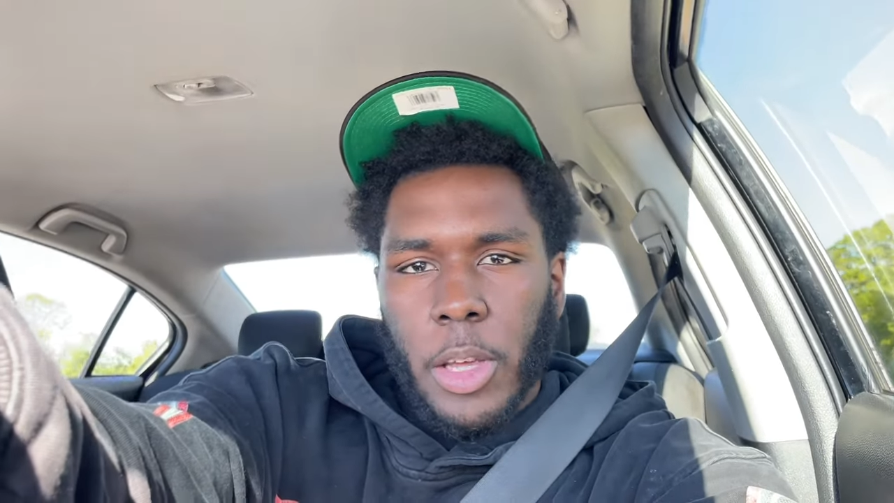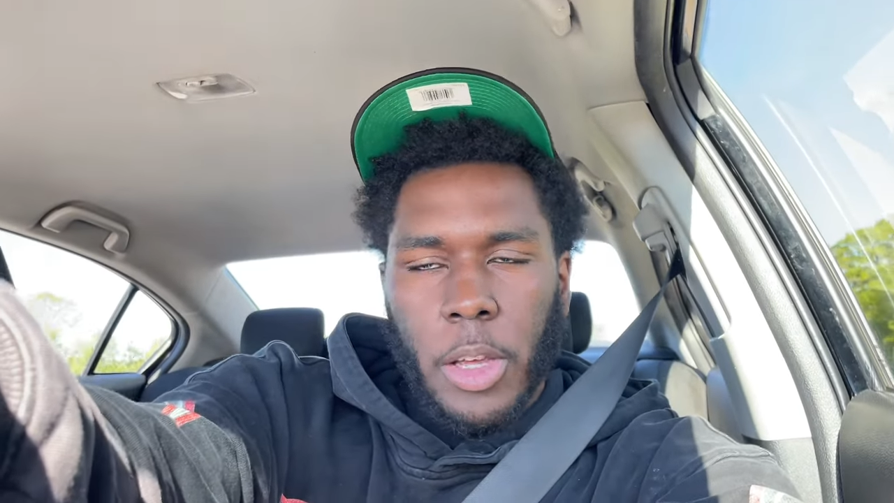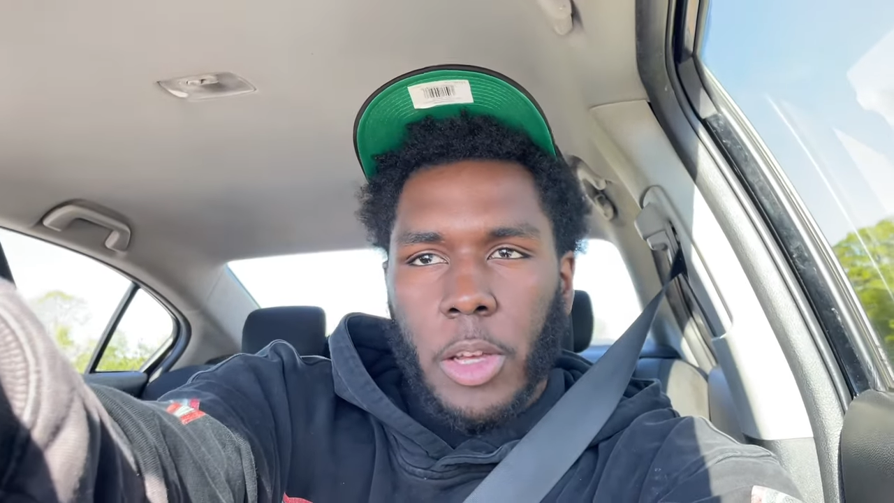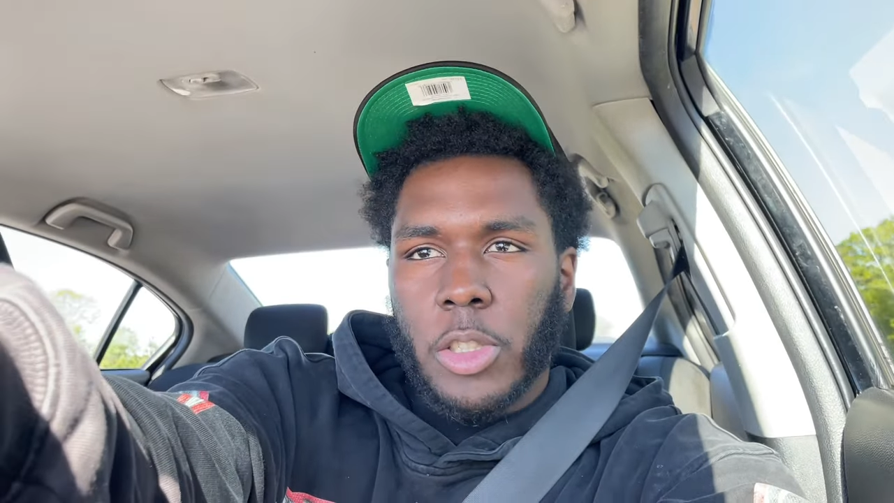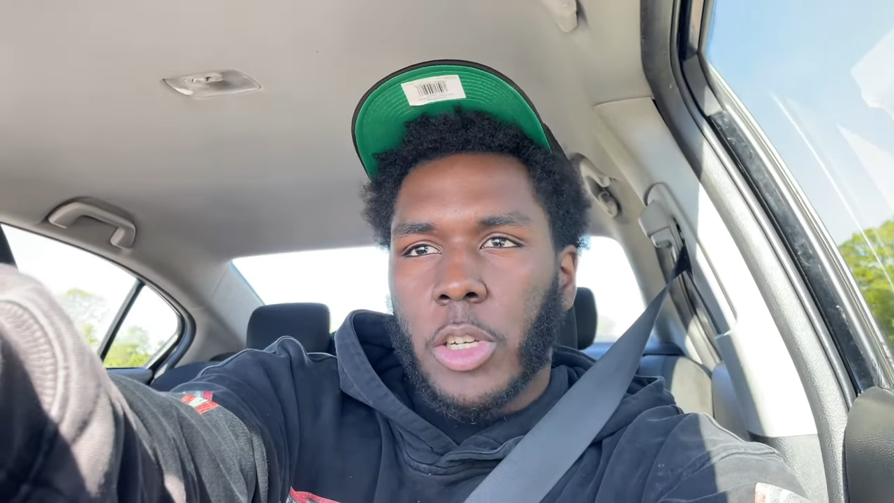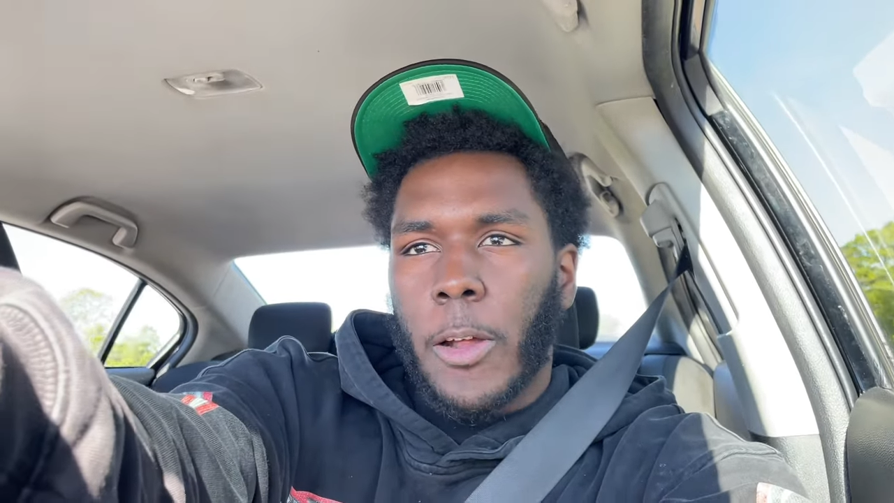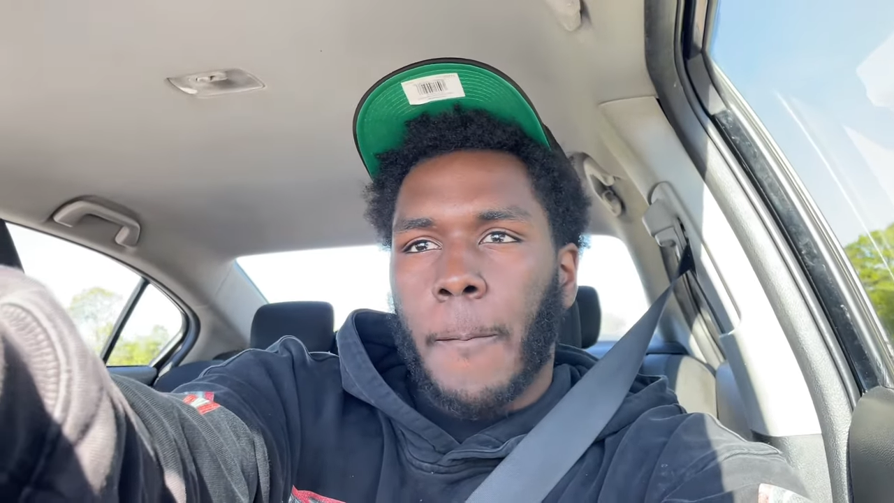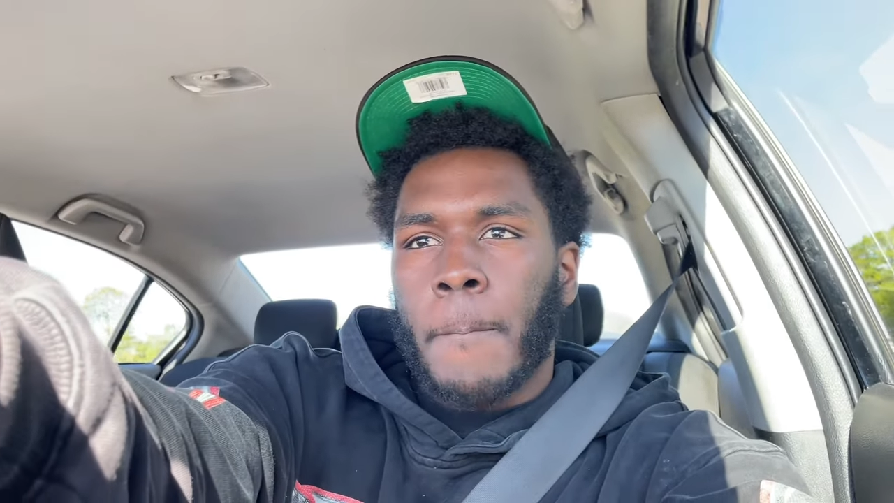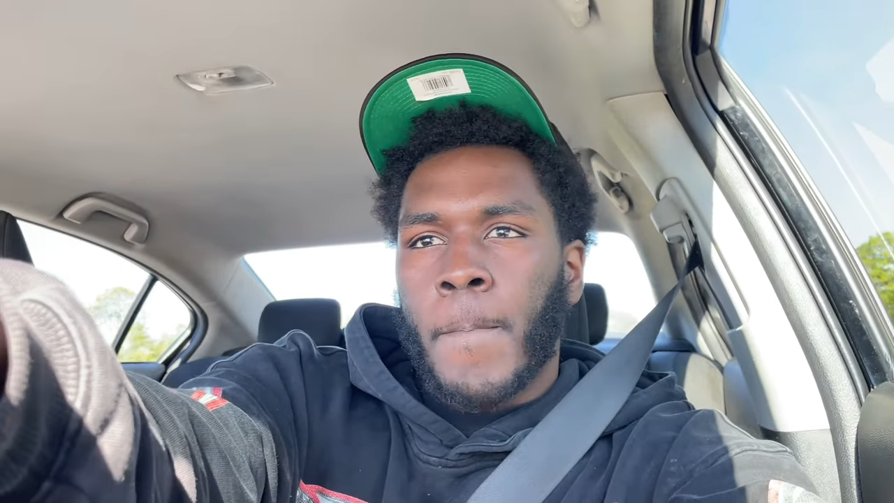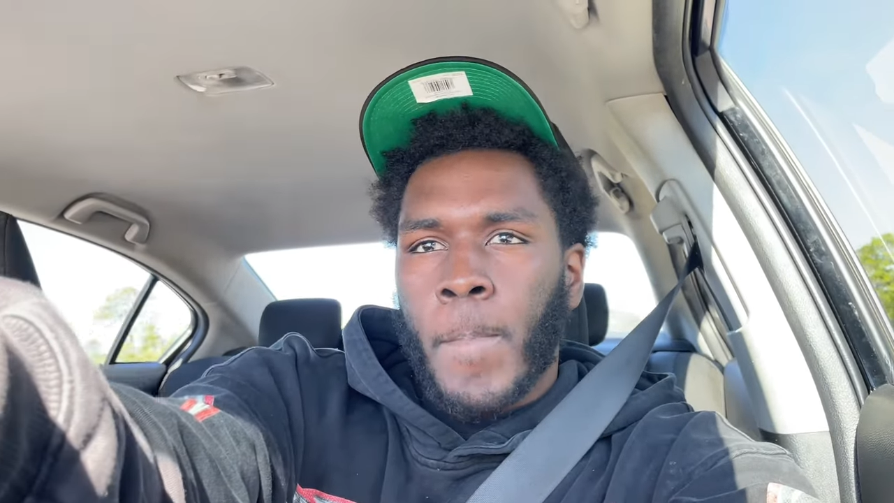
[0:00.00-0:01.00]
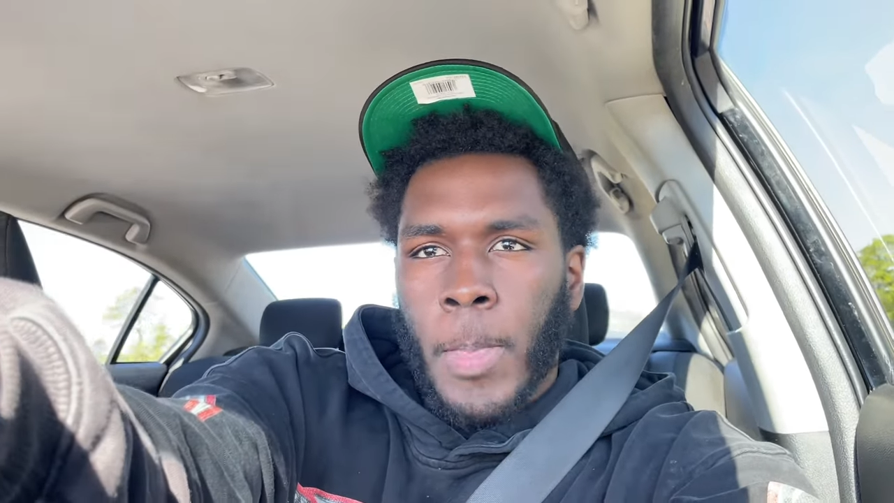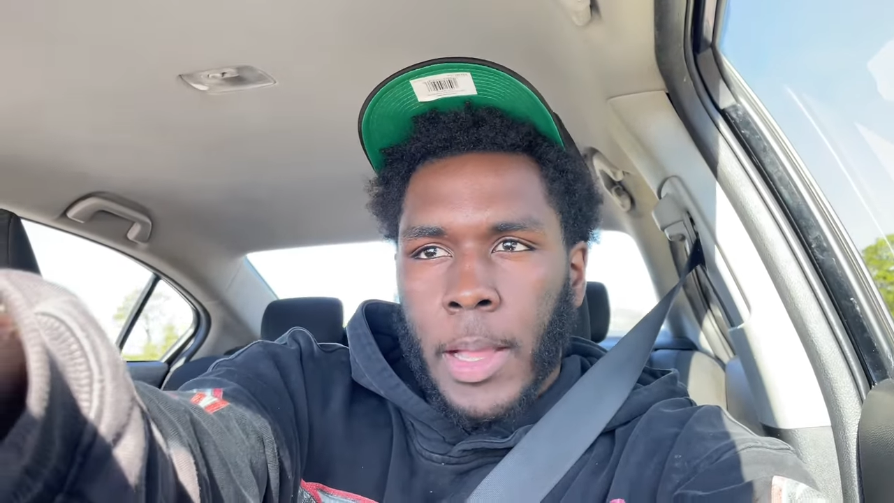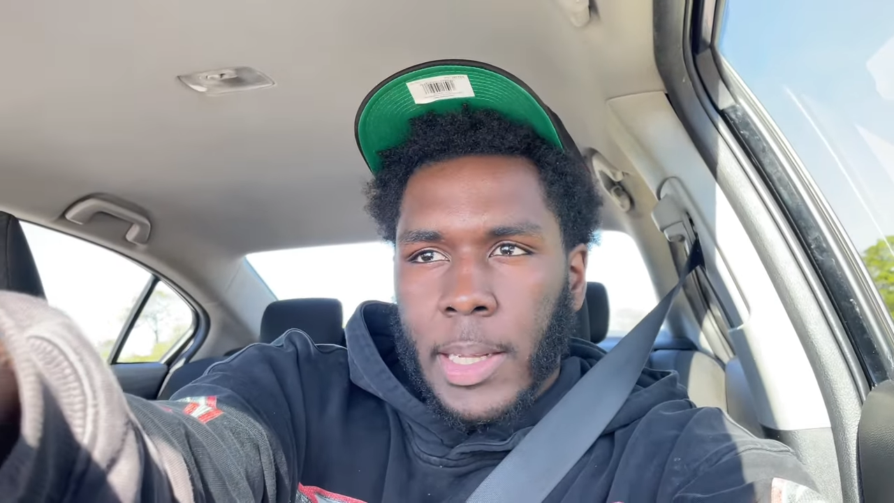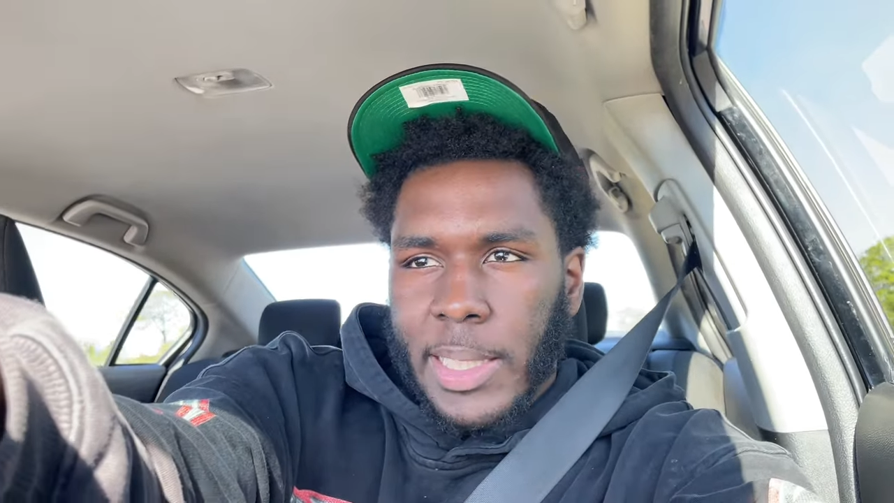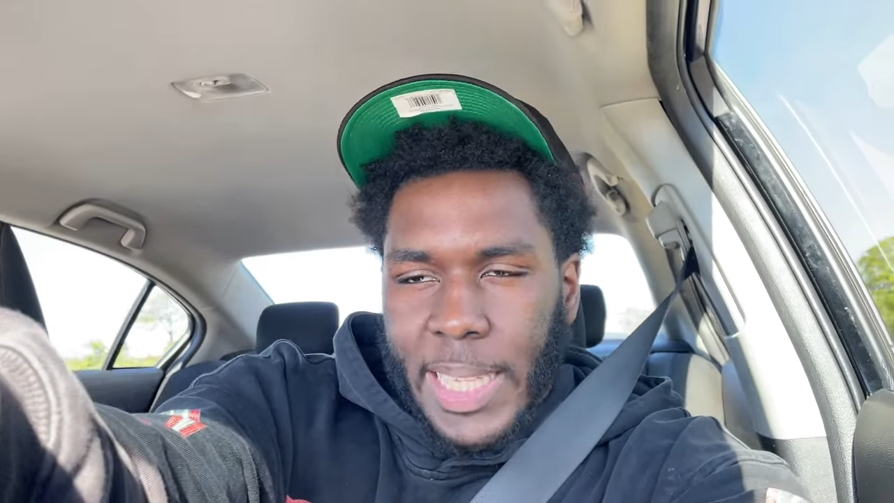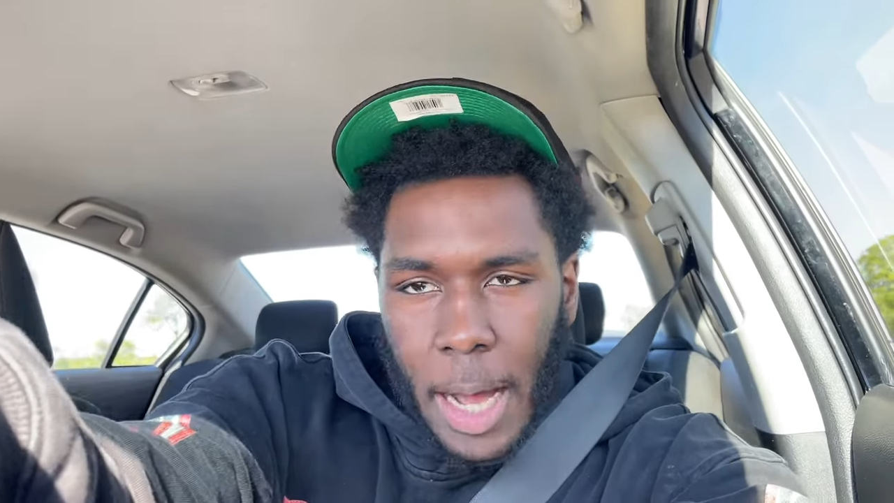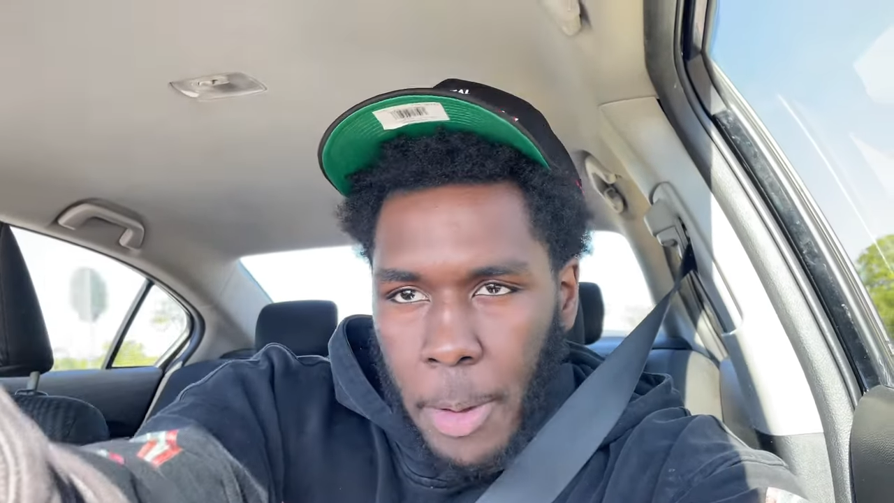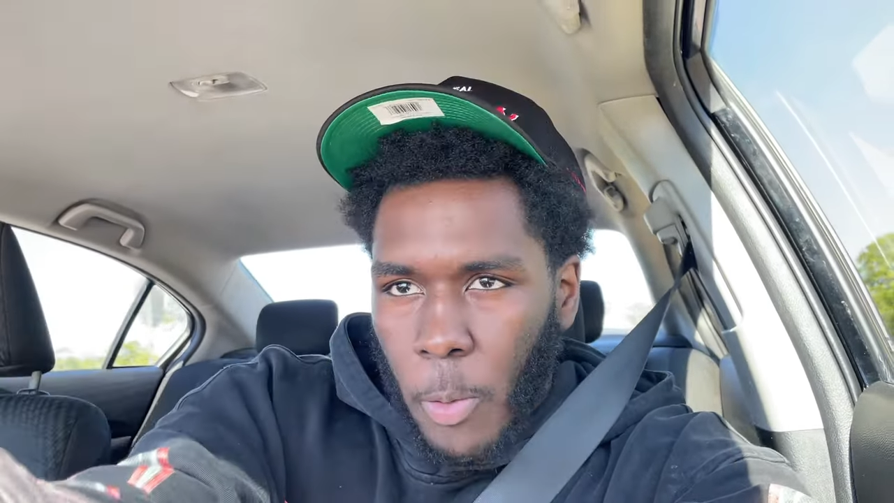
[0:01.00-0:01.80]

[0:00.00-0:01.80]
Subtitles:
get your shirt. Tell me